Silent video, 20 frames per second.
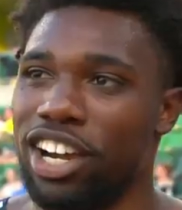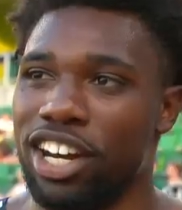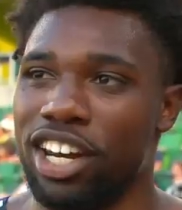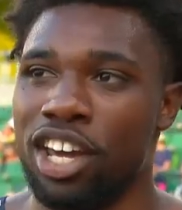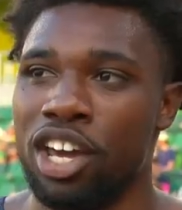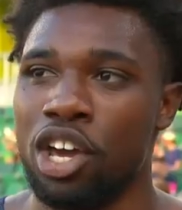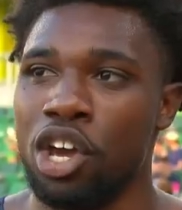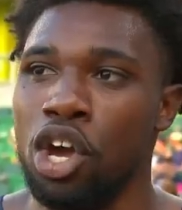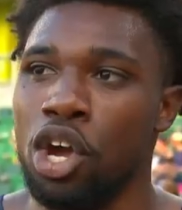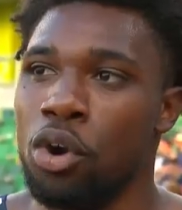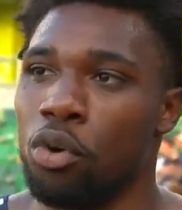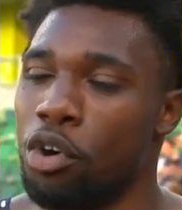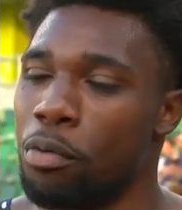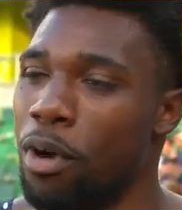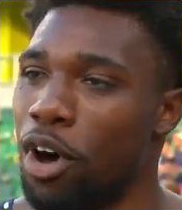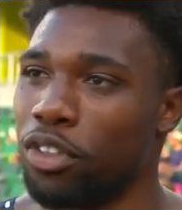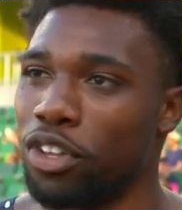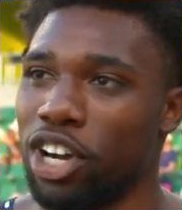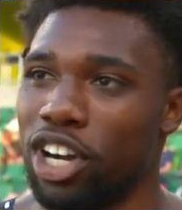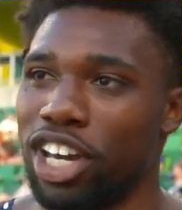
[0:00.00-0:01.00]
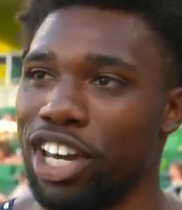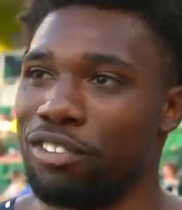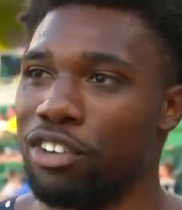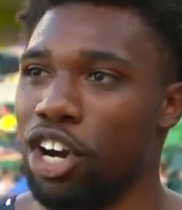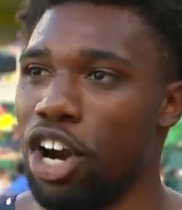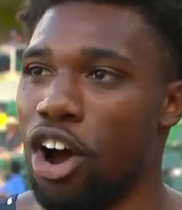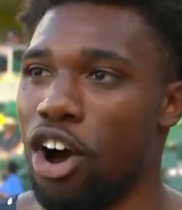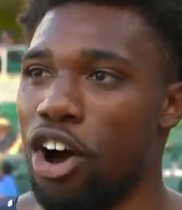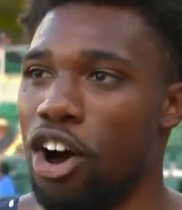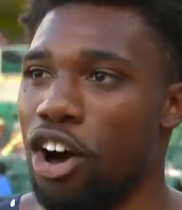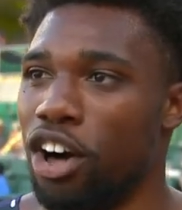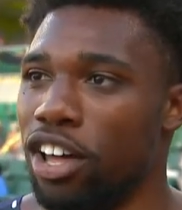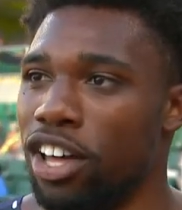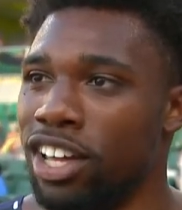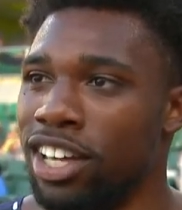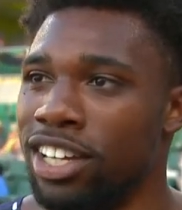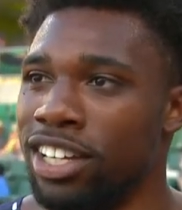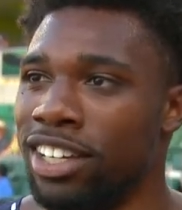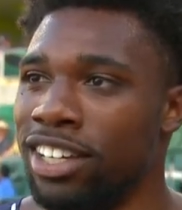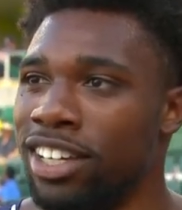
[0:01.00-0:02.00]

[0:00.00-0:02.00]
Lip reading: here and we're both going to give it our all.